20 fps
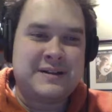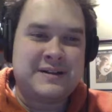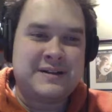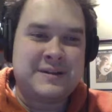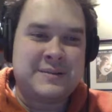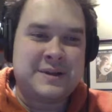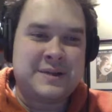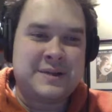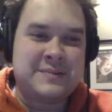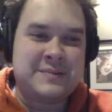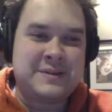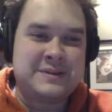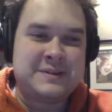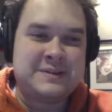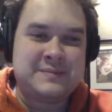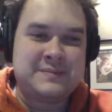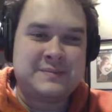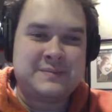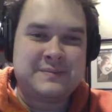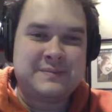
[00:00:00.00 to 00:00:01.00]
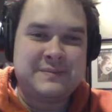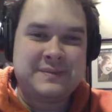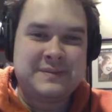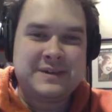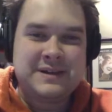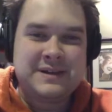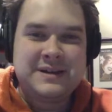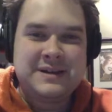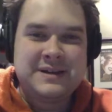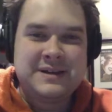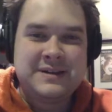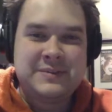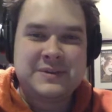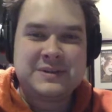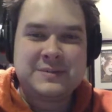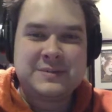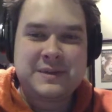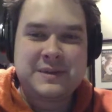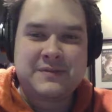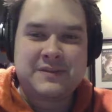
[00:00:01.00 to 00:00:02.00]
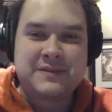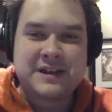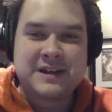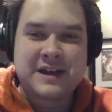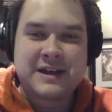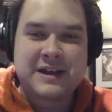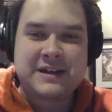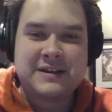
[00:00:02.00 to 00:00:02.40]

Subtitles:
I mean, I miss him. I miss him every day.